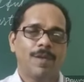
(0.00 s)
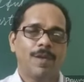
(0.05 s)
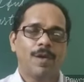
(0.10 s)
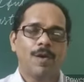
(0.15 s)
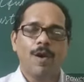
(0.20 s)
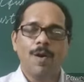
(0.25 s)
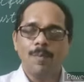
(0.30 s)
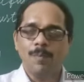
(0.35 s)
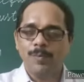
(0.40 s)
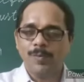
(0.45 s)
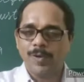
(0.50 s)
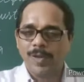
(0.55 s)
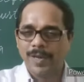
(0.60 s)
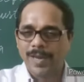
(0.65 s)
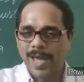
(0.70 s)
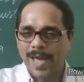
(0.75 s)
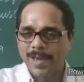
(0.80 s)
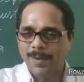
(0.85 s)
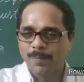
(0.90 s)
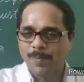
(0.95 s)
Whom to
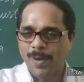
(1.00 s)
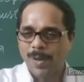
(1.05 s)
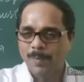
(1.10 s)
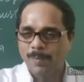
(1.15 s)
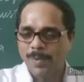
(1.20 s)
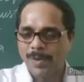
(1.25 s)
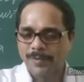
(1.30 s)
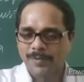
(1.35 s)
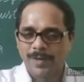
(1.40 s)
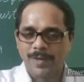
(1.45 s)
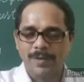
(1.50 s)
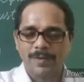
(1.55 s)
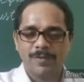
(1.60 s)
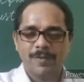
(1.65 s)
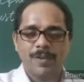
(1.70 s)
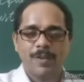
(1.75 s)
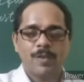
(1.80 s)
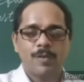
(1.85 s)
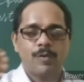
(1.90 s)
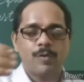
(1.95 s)
grant
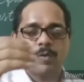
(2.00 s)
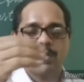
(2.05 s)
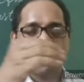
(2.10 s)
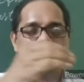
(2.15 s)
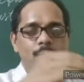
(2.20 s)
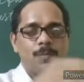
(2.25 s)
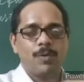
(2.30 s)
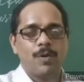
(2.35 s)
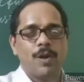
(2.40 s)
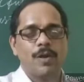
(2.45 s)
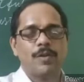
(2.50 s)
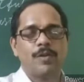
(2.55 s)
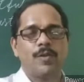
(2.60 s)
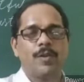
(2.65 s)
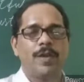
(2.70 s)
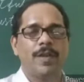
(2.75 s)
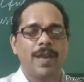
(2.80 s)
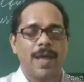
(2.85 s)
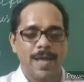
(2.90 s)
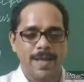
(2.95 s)
permission, to whom not
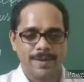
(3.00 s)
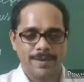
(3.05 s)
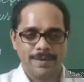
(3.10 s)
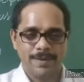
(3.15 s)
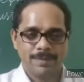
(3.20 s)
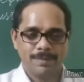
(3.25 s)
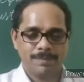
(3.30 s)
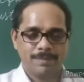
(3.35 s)
to grant.